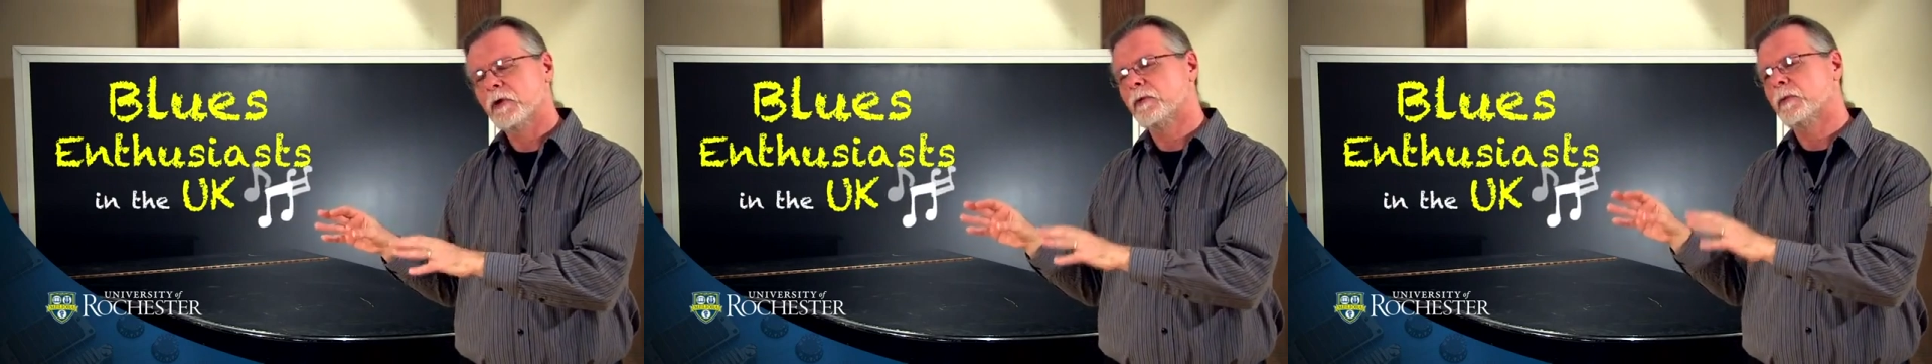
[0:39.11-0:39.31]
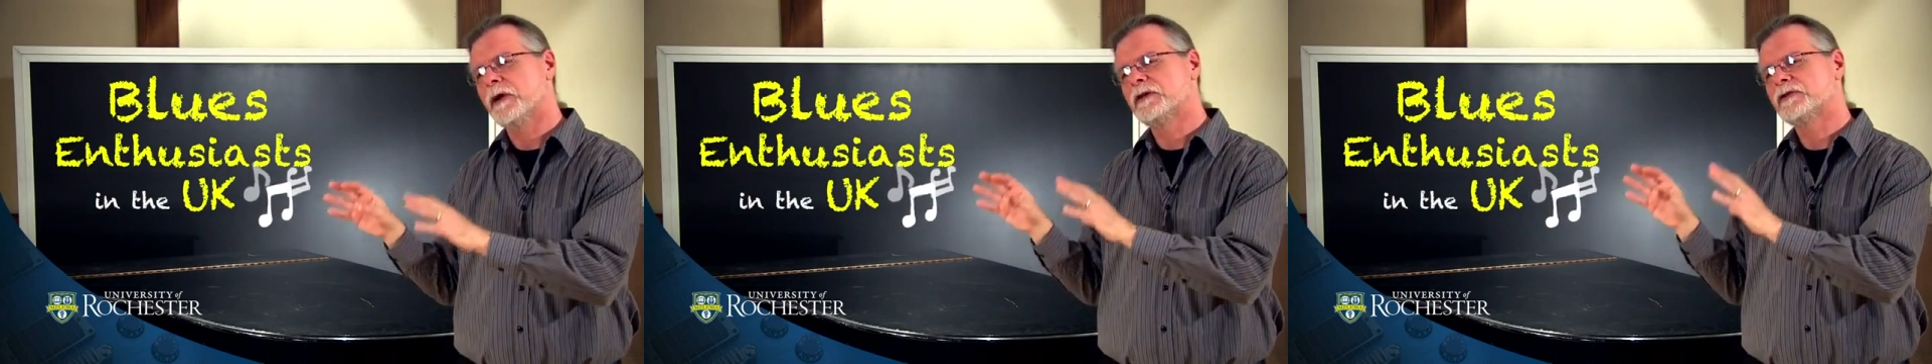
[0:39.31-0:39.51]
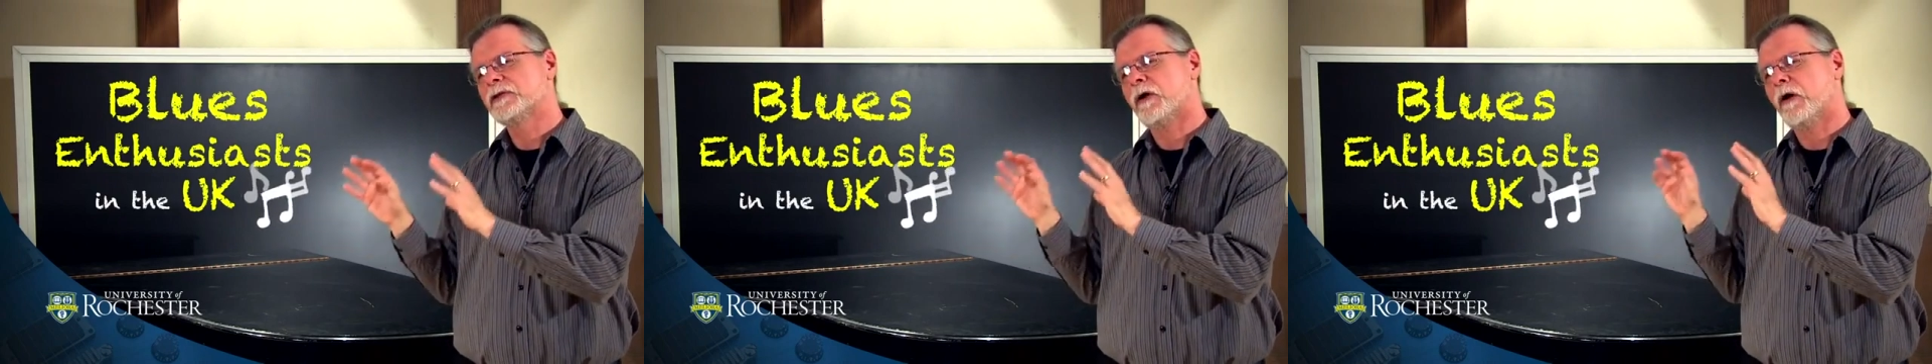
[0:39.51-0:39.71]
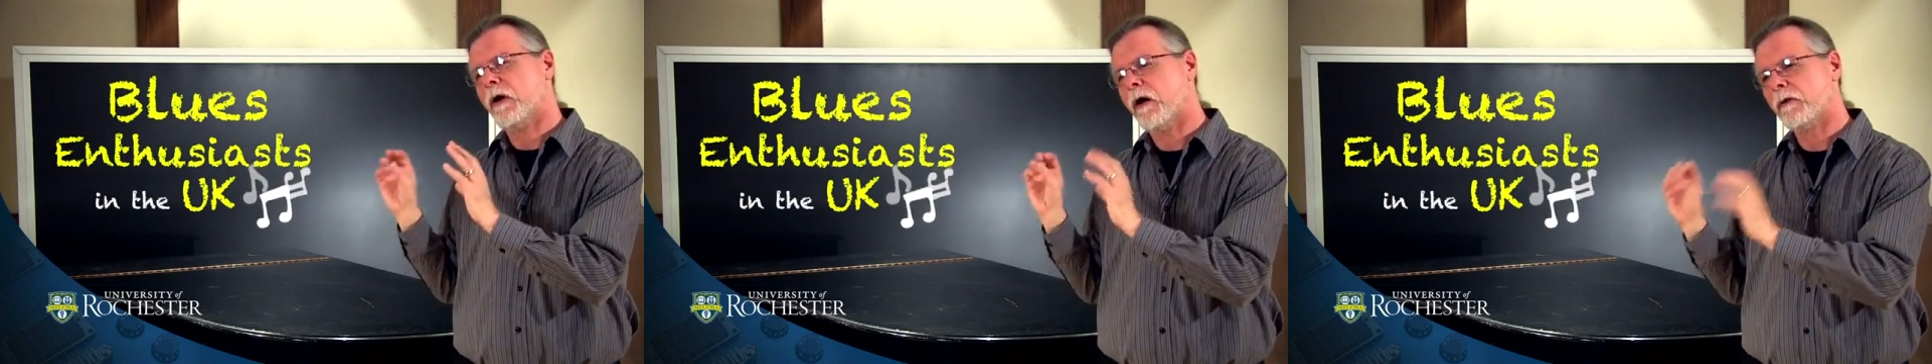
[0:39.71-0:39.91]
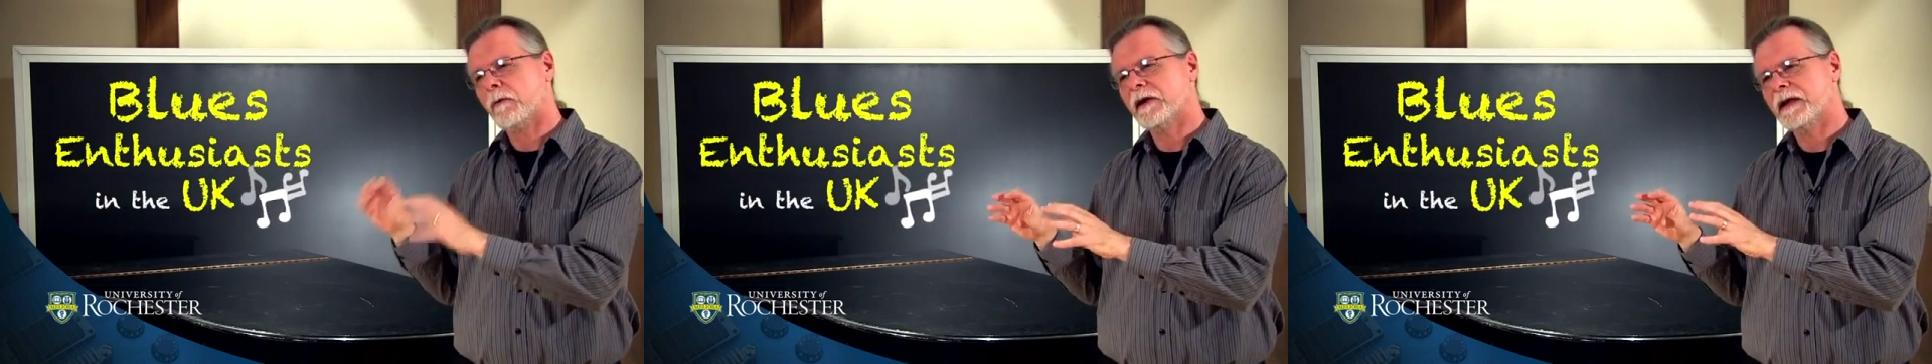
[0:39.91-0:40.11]
which
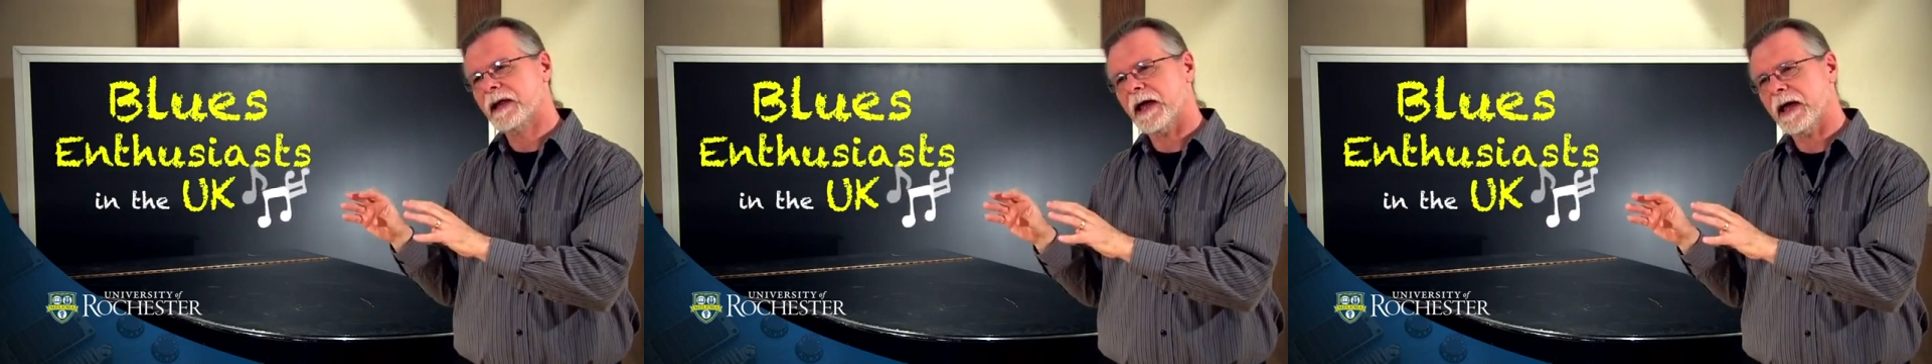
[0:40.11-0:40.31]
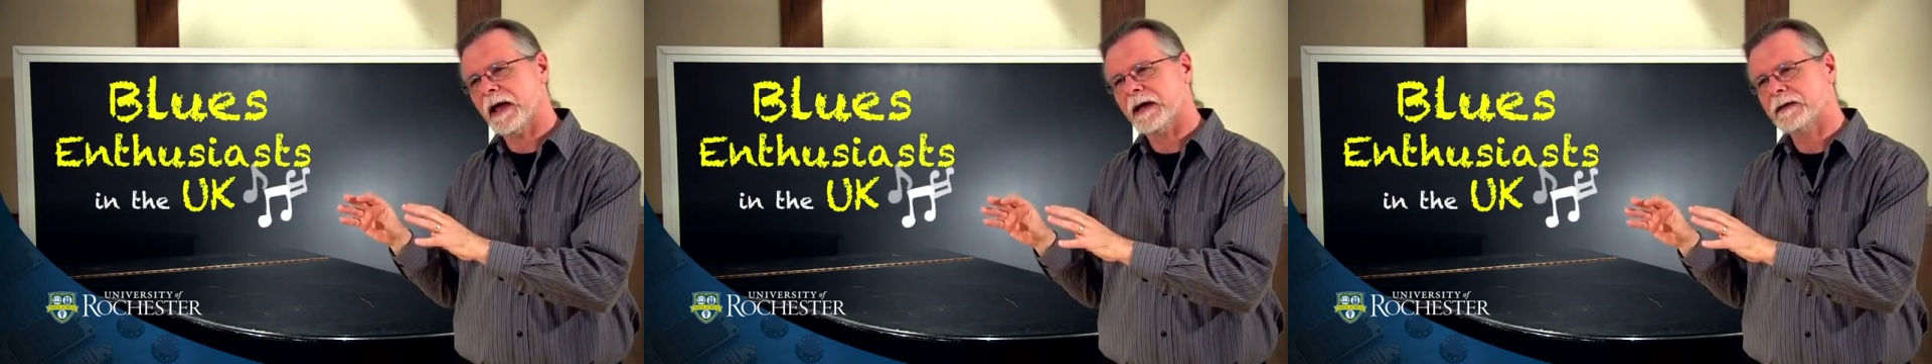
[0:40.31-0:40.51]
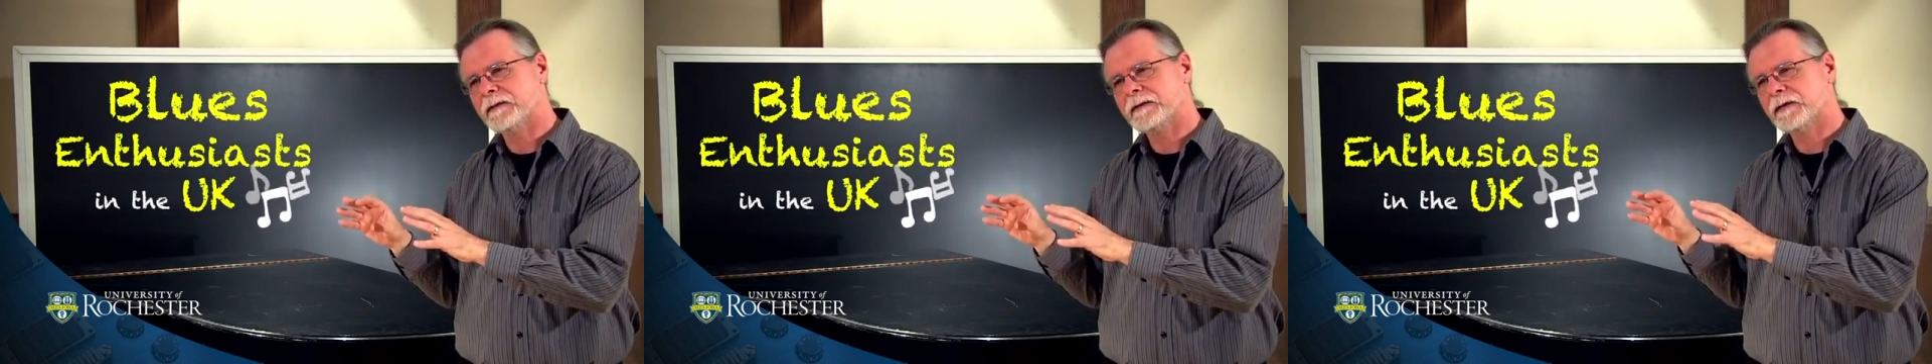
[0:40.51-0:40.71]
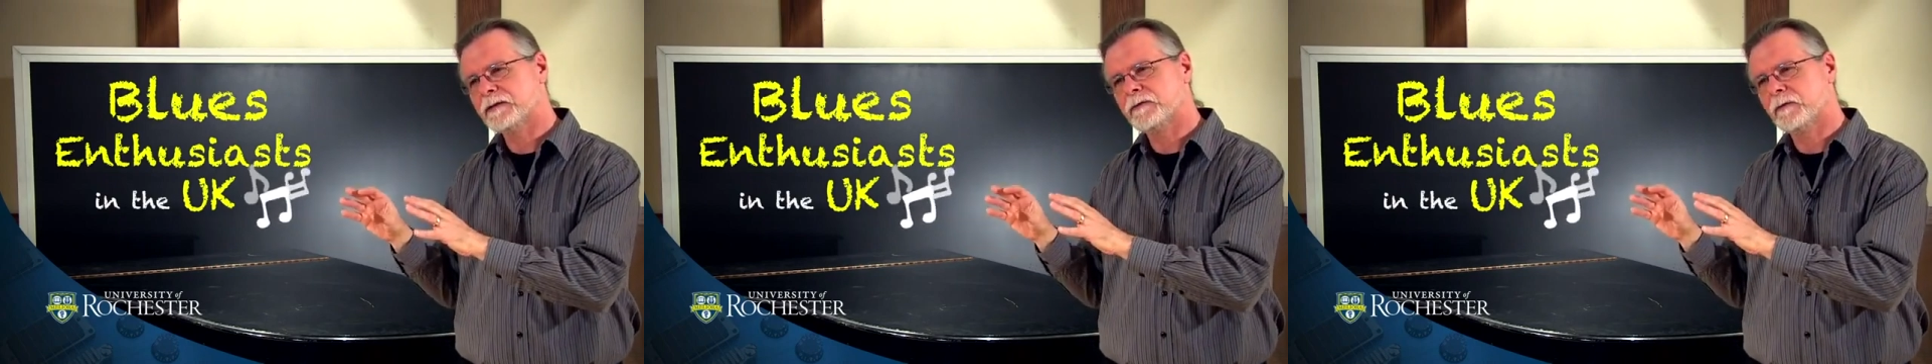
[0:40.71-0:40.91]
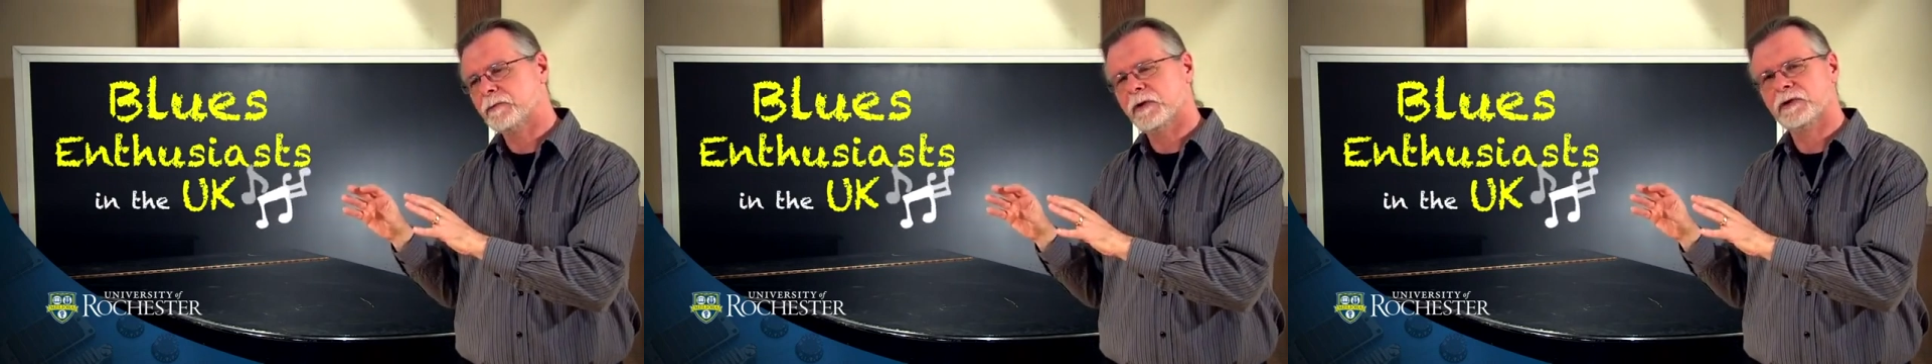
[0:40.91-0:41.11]
already had
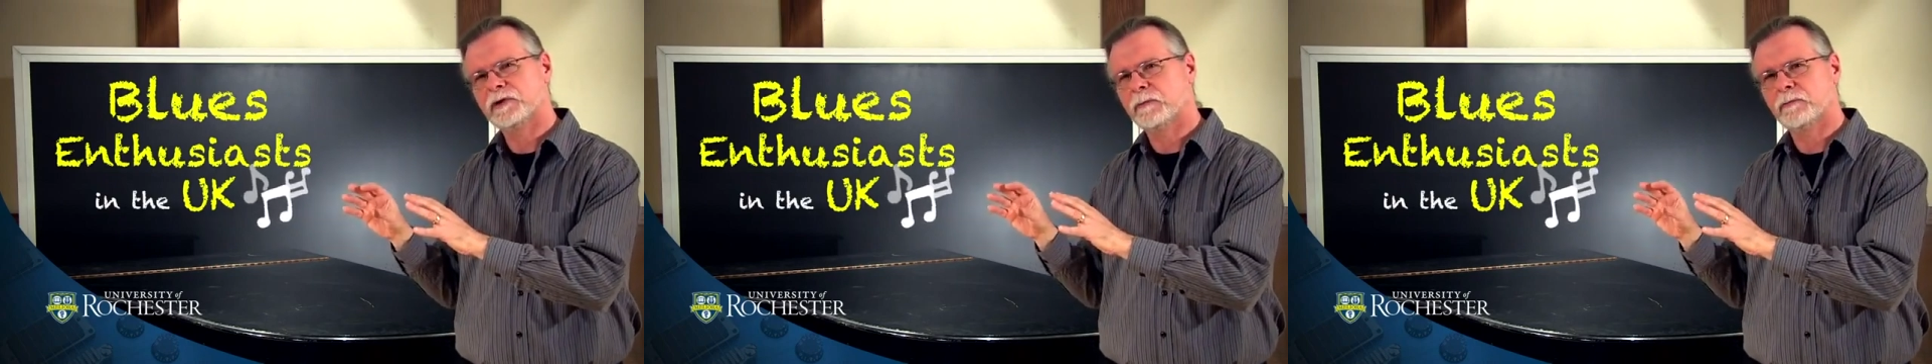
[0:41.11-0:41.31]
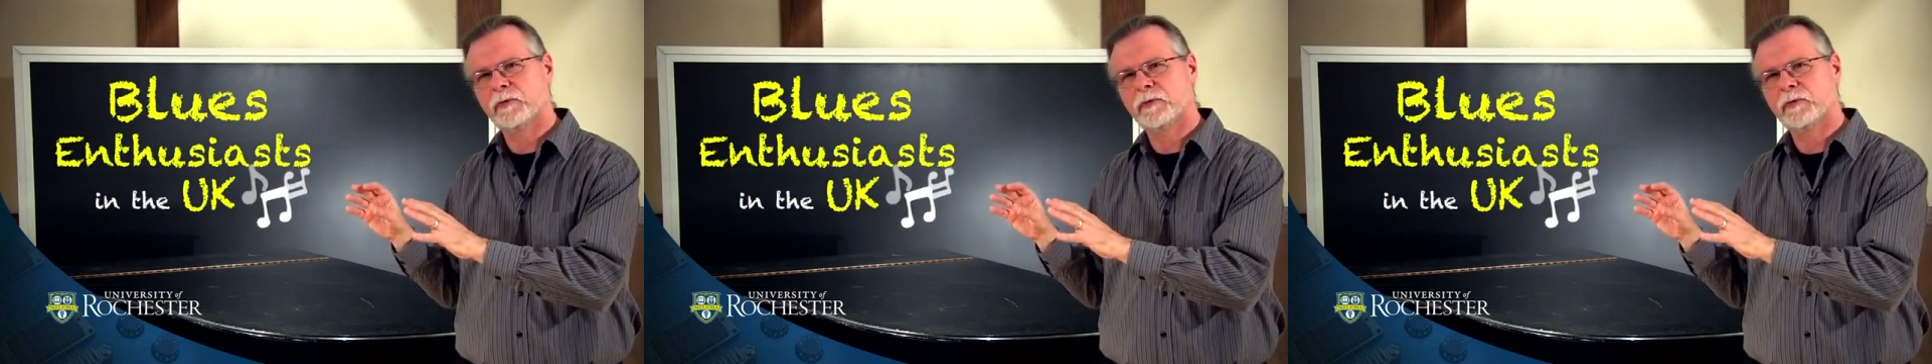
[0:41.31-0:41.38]
distribution